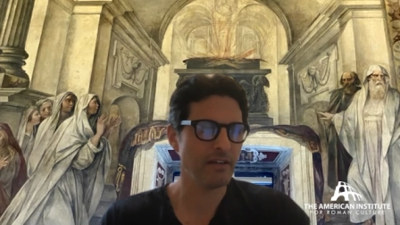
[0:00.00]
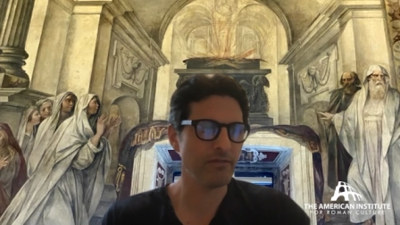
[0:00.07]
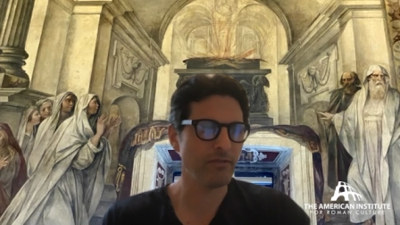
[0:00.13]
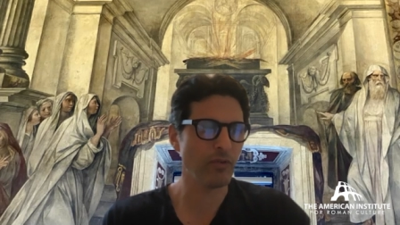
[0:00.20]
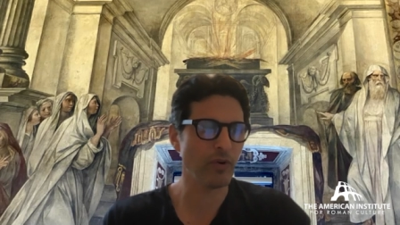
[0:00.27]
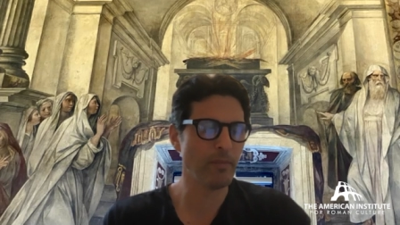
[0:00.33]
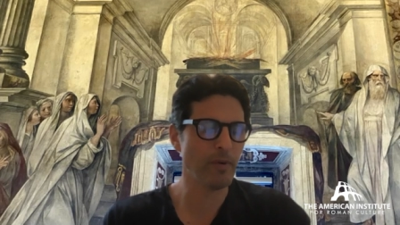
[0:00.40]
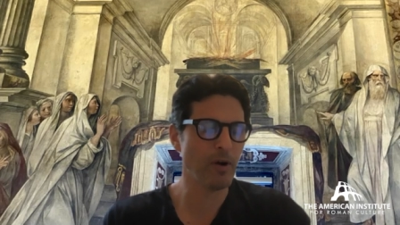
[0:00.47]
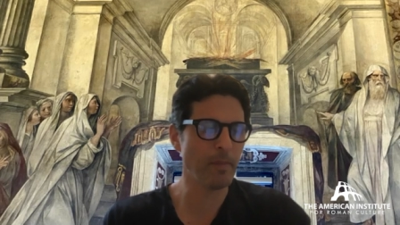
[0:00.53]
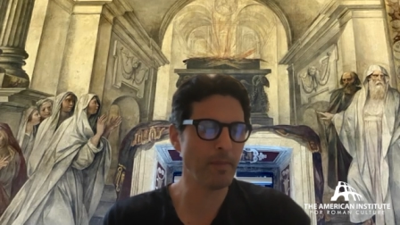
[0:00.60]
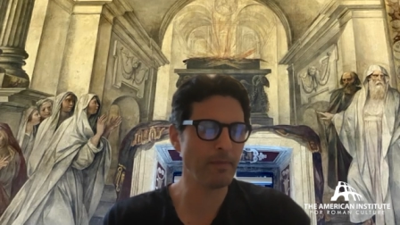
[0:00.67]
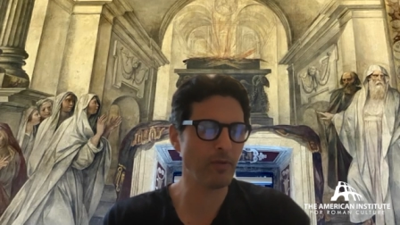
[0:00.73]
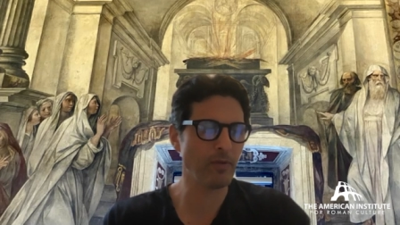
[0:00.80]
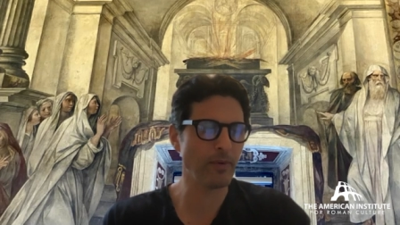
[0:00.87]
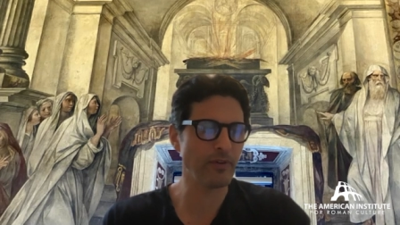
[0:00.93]
for a
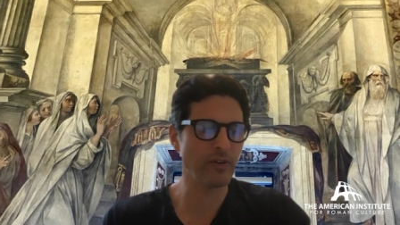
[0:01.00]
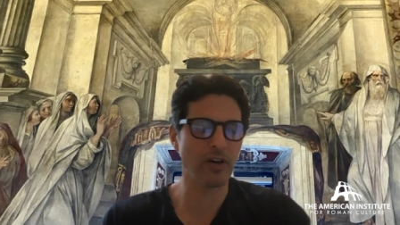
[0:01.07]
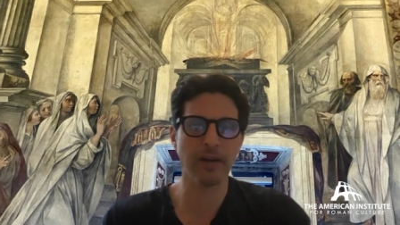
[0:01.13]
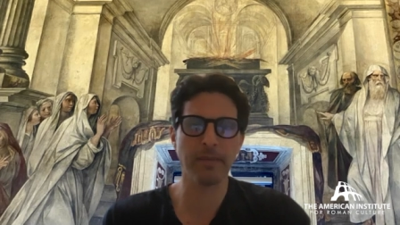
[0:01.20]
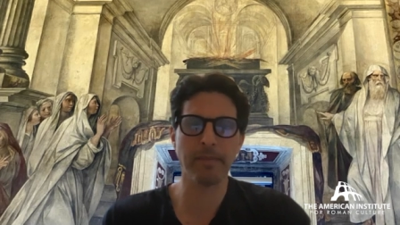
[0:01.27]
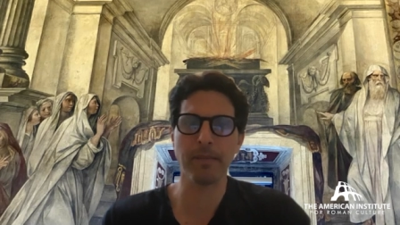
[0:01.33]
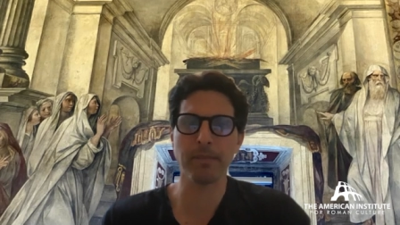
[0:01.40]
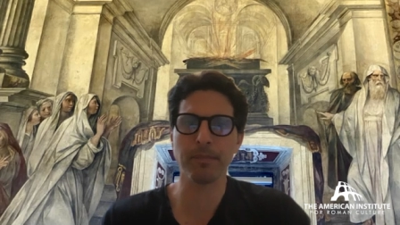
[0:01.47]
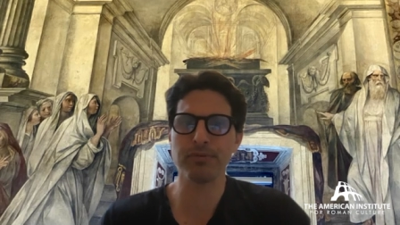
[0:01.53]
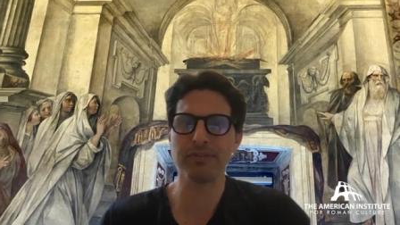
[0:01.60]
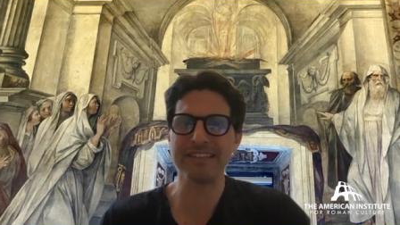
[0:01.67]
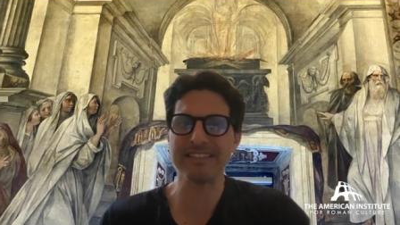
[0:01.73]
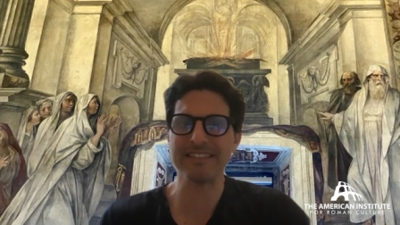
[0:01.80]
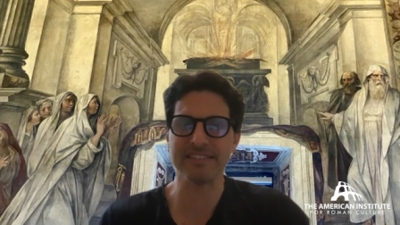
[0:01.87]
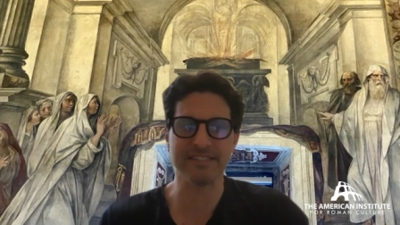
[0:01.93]
moment before we talk about
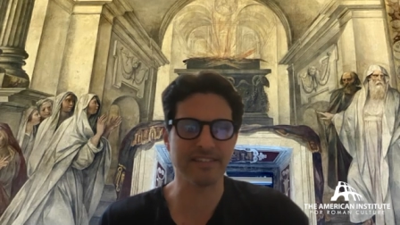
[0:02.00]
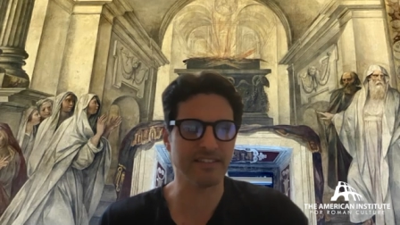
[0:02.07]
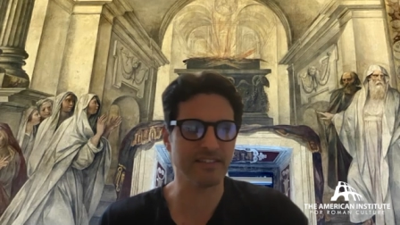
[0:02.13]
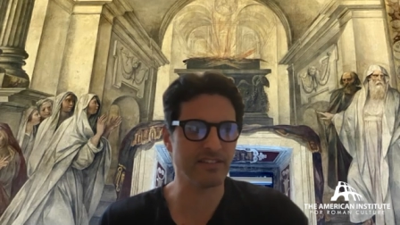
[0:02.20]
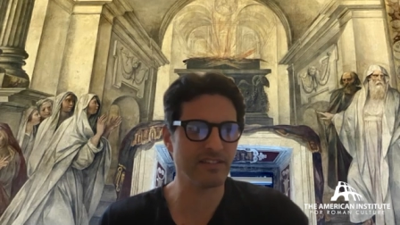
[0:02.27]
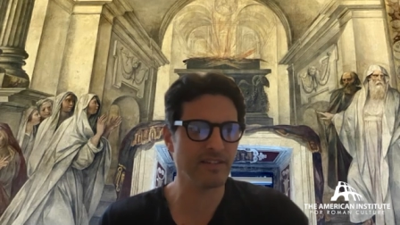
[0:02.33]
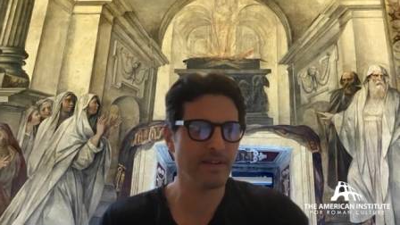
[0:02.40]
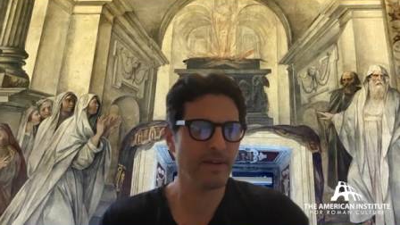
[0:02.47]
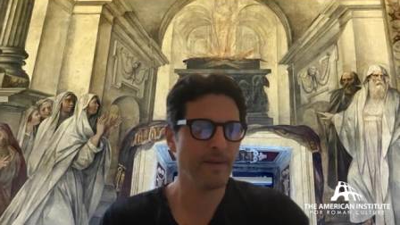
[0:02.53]
priestesses.